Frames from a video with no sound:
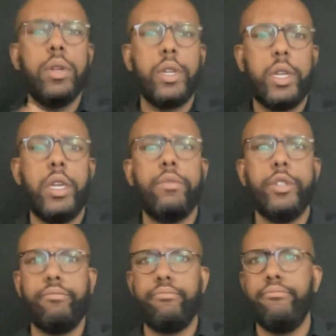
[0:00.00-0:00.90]
As for the
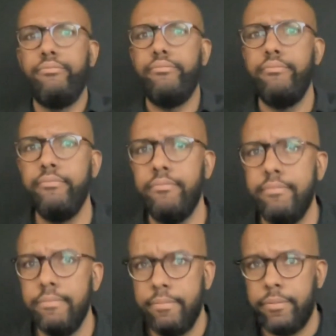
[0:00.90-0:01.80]
woman,
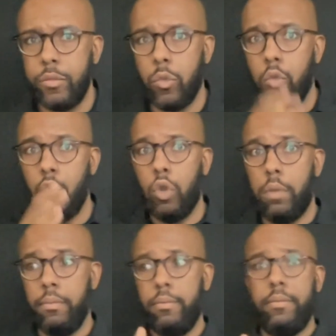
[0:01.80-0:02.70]
she had minor
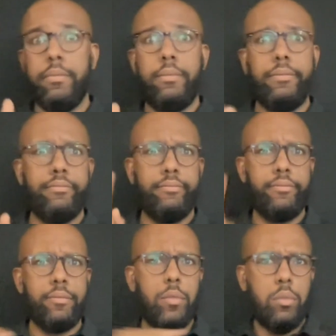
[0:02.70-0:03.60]
injuries and
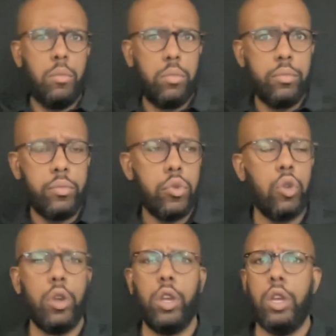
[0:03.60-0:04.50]
was treated at the
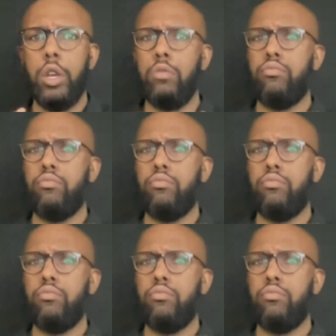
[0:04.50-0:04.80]
scene.